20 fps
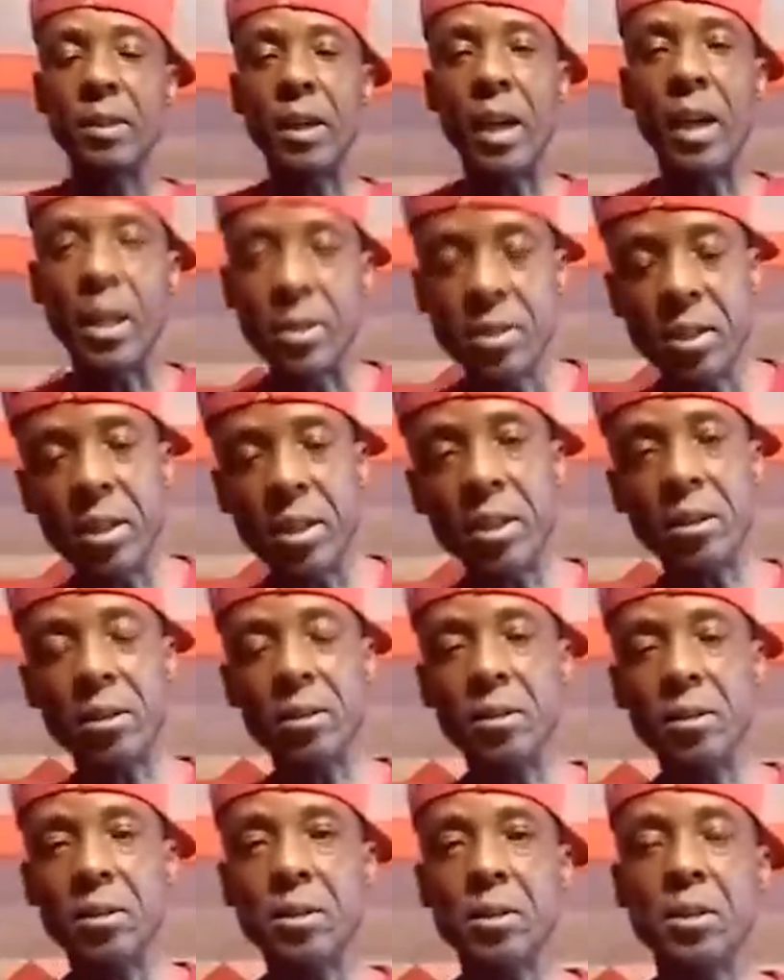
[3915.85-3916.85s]
And thing.
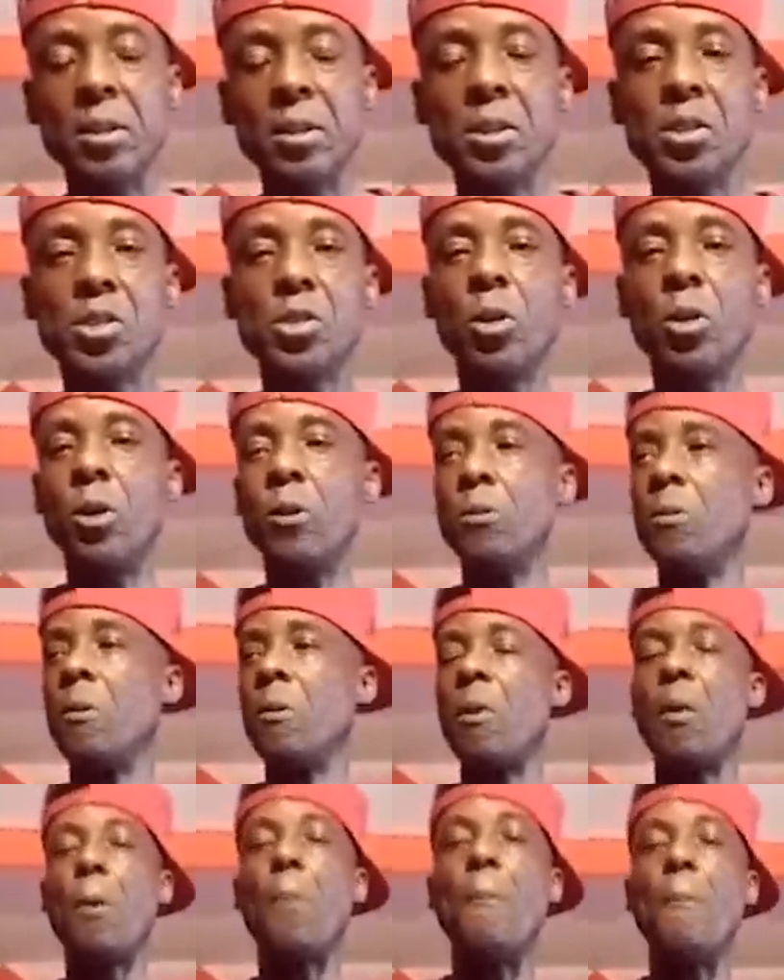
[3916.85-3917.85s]
So
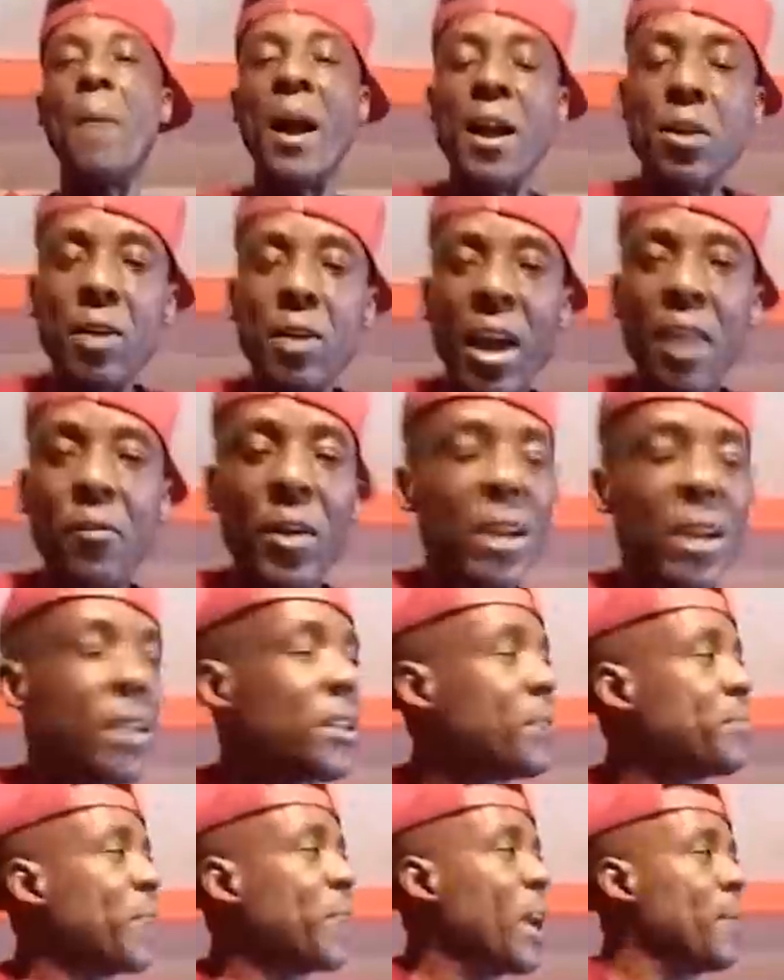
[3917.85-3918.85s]
my rival at
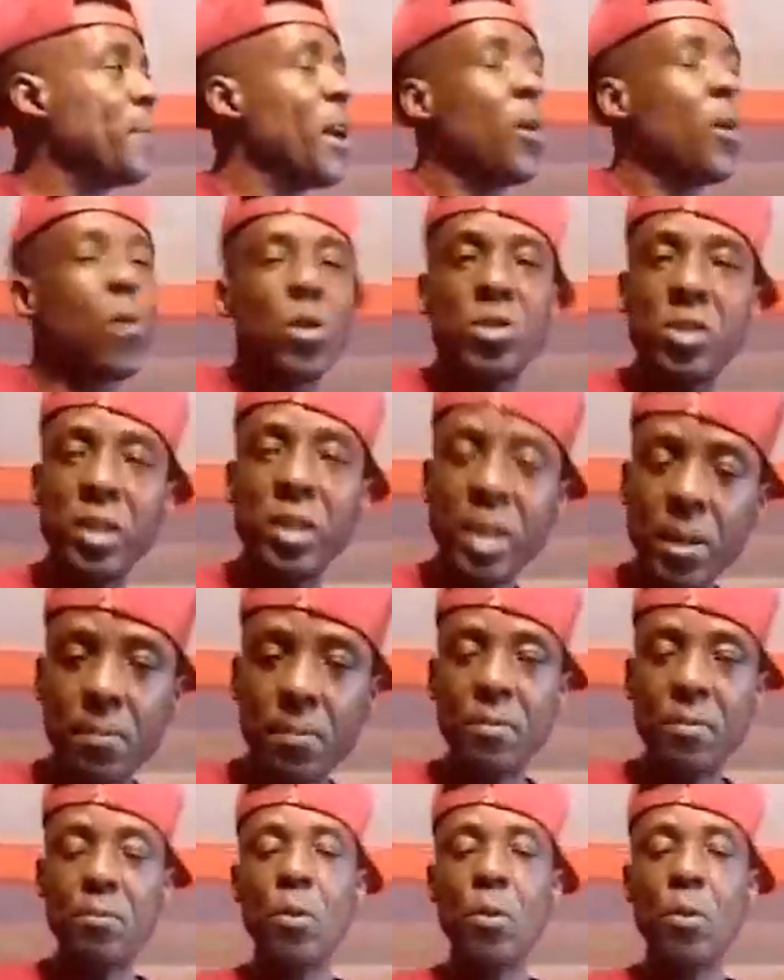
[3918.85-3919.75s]
the time there was him.